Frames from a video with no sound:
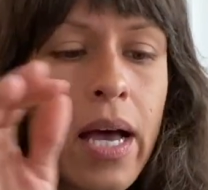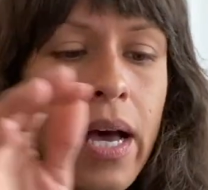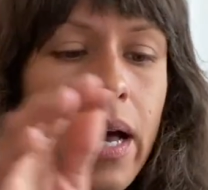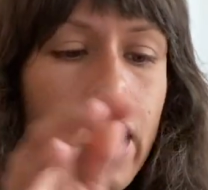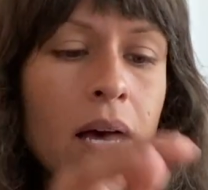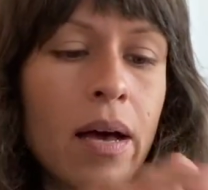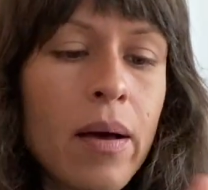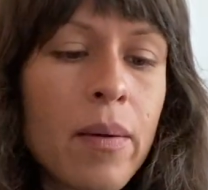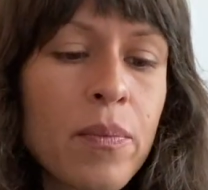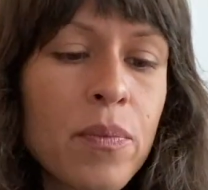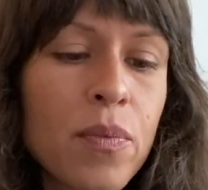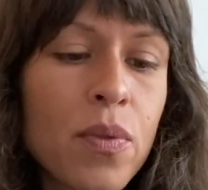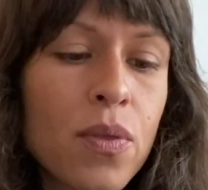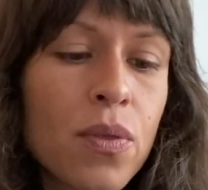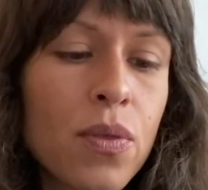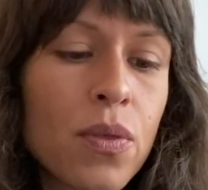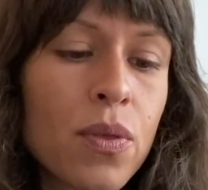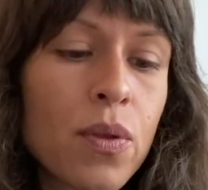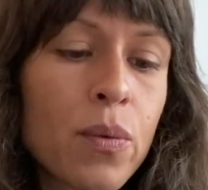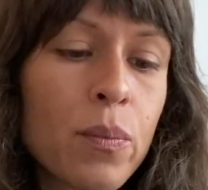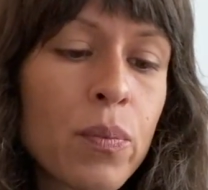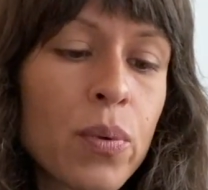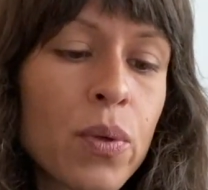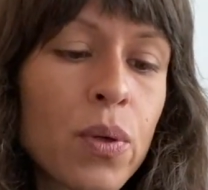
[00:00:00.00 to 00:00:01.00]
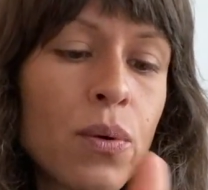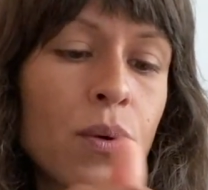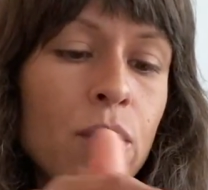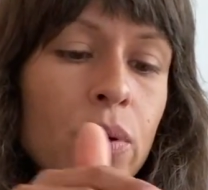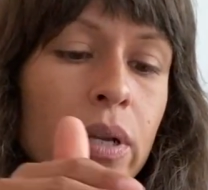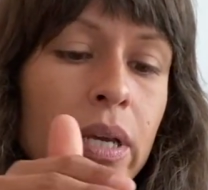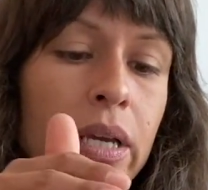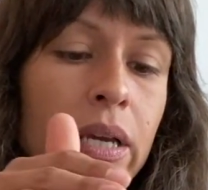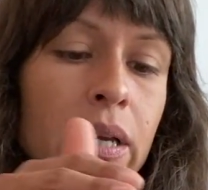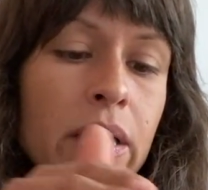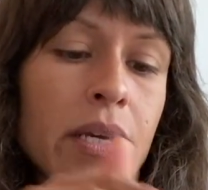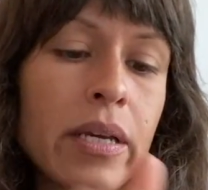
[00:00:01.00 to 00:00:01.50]

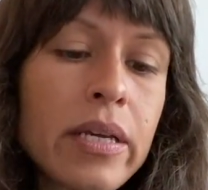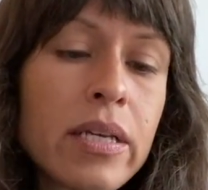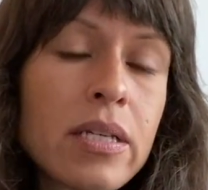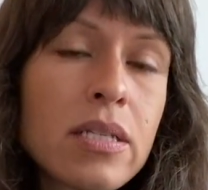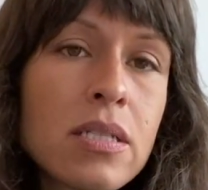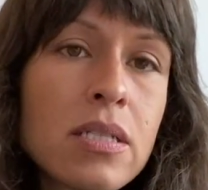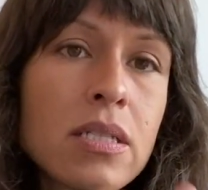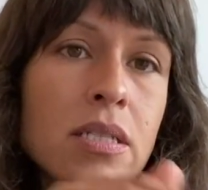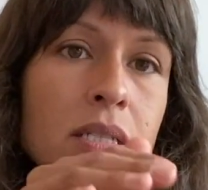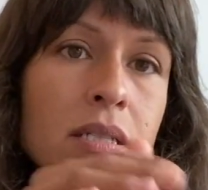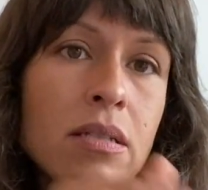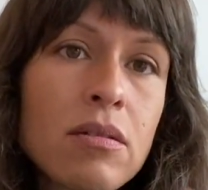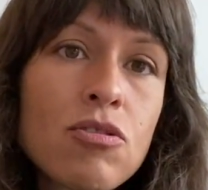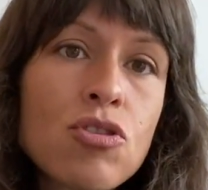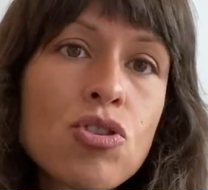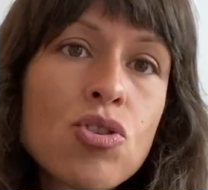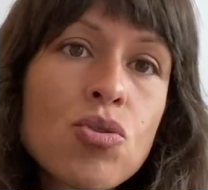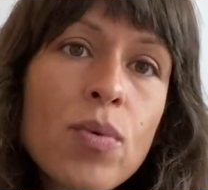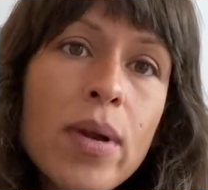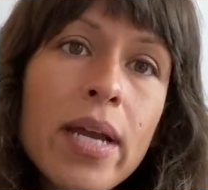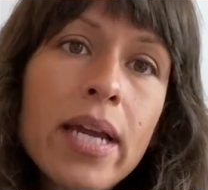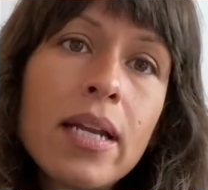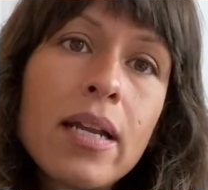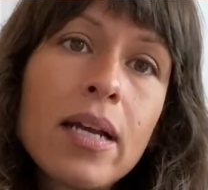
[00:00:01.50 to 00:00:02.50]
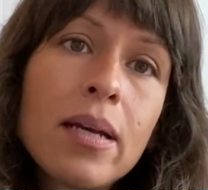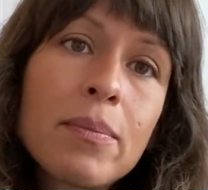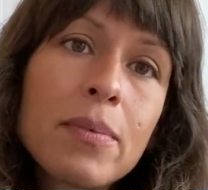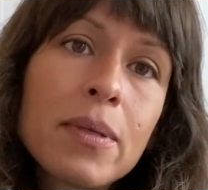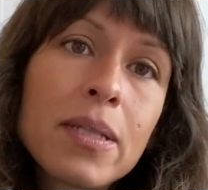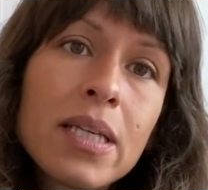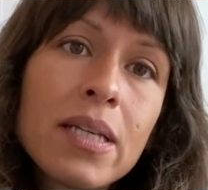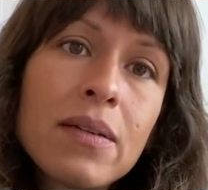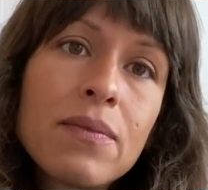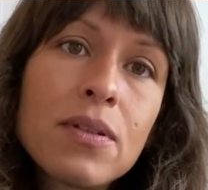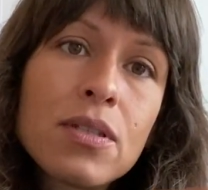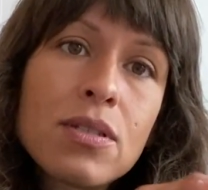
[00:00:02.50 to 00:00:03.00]
The suede, I
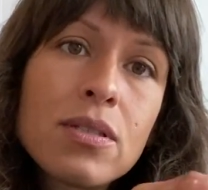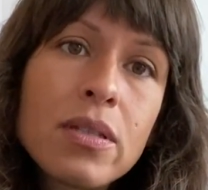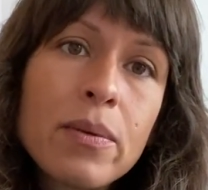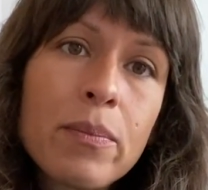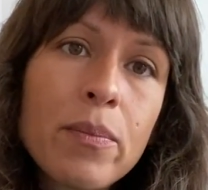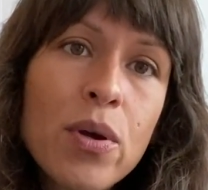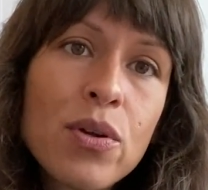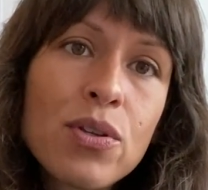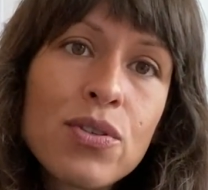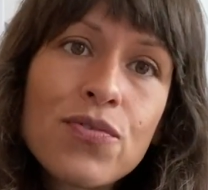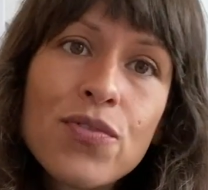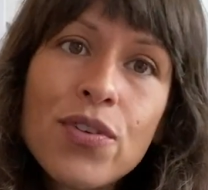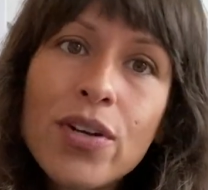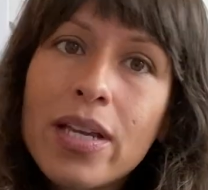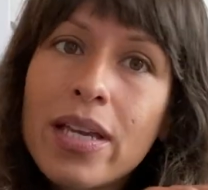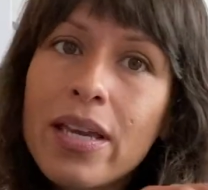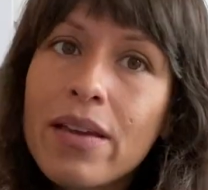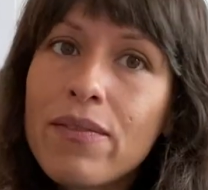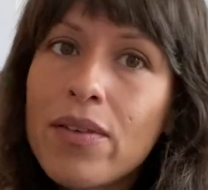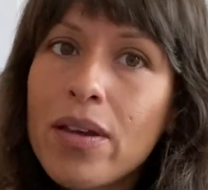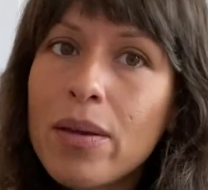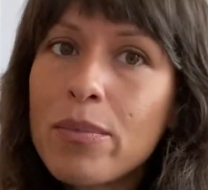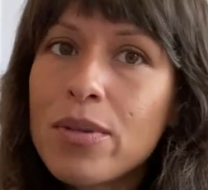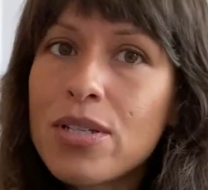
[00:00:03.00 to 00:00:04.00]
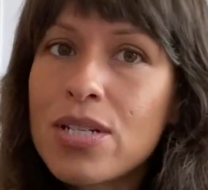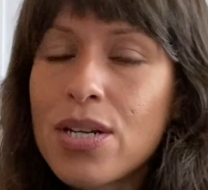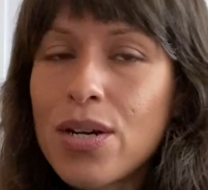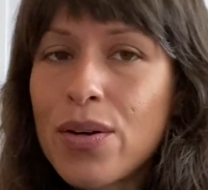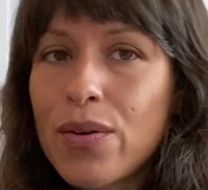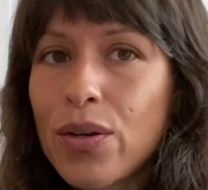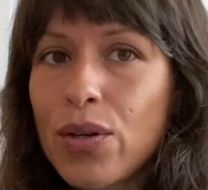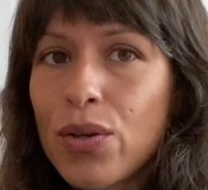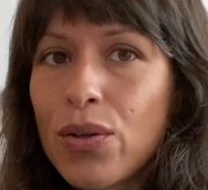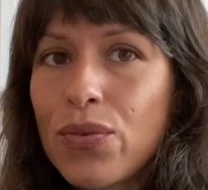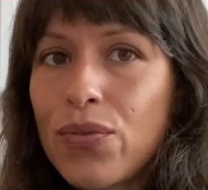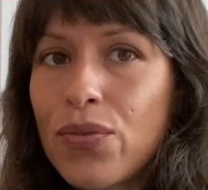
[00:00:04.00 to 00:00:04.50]
believe, is the most forgiving
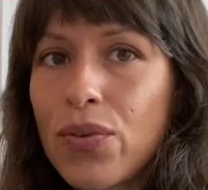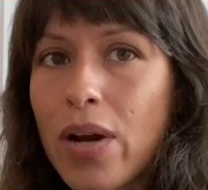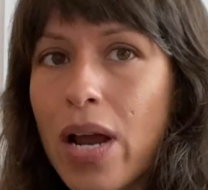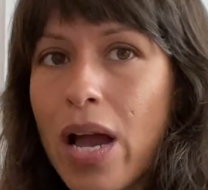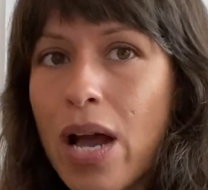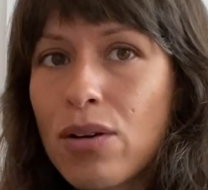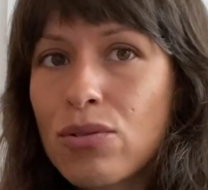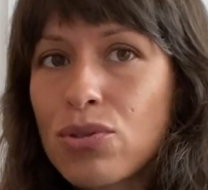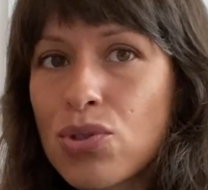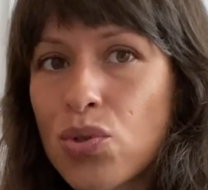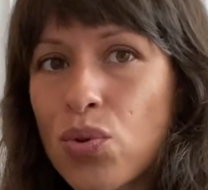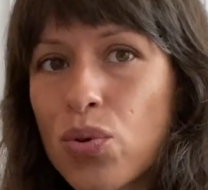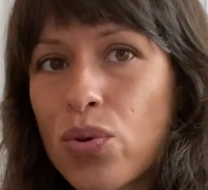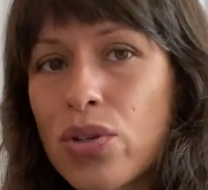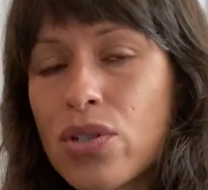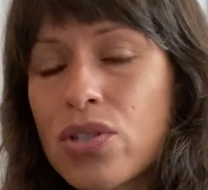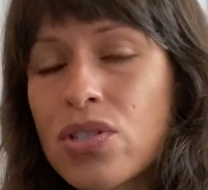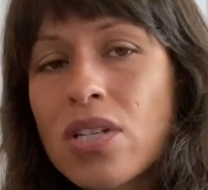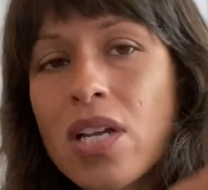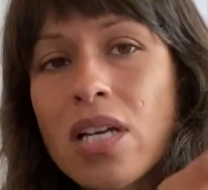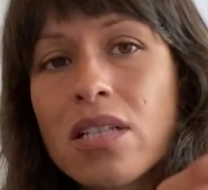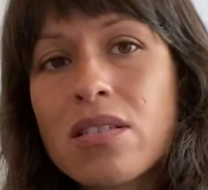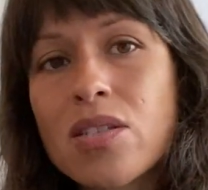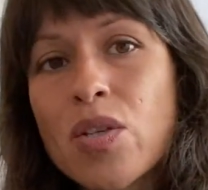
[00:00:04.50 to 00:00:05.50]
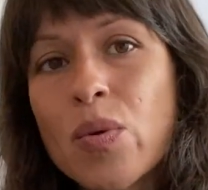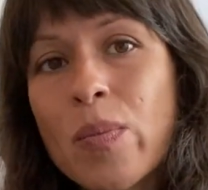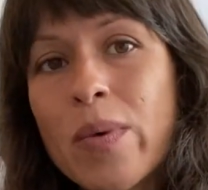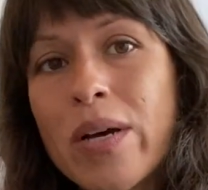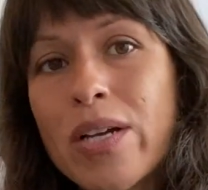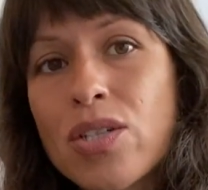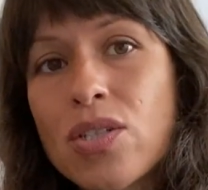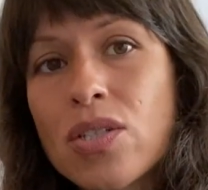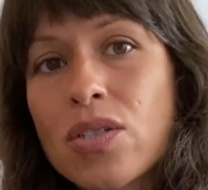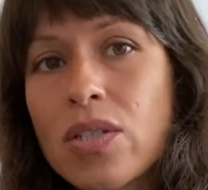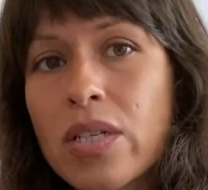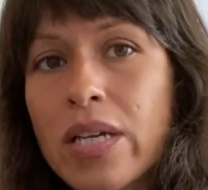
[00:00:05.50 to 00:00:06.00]
material for outdoors, not so
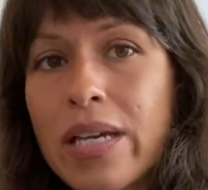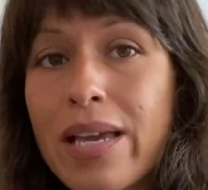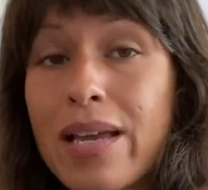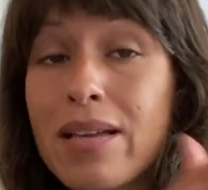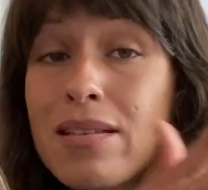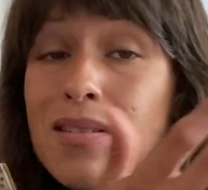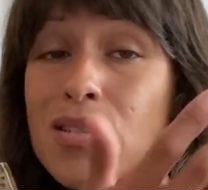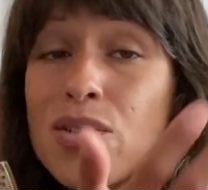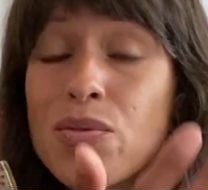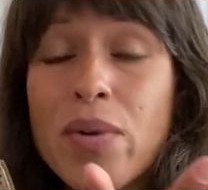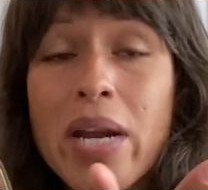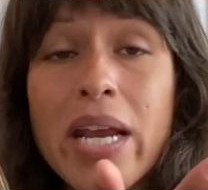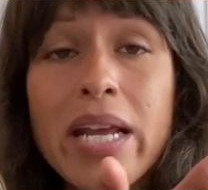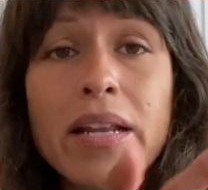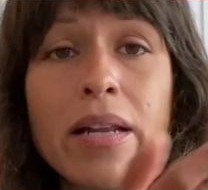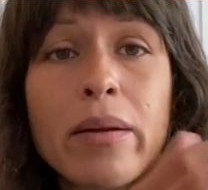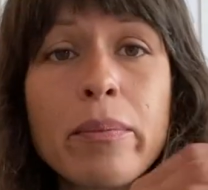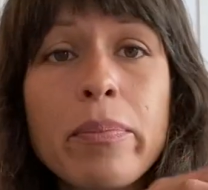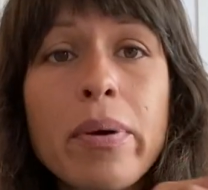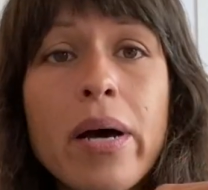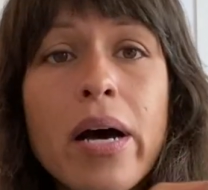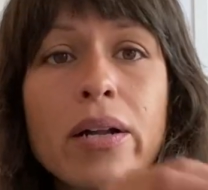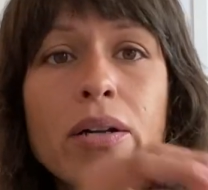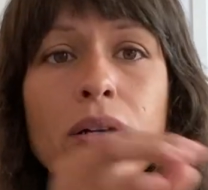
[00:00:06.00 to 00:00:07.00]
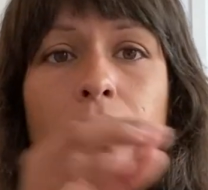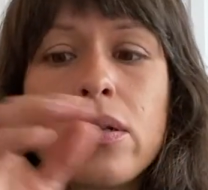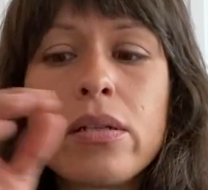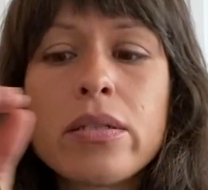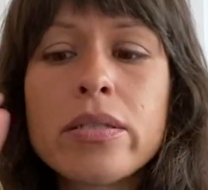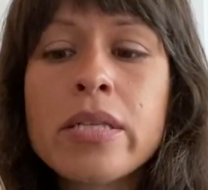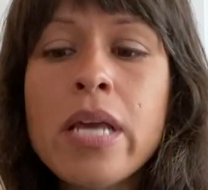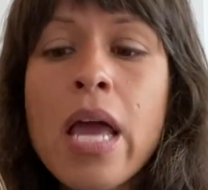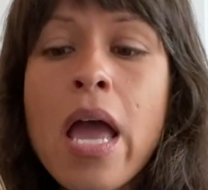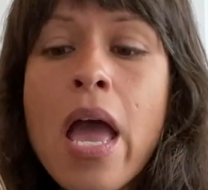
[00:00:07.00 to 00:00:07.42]
much against rain and puddles,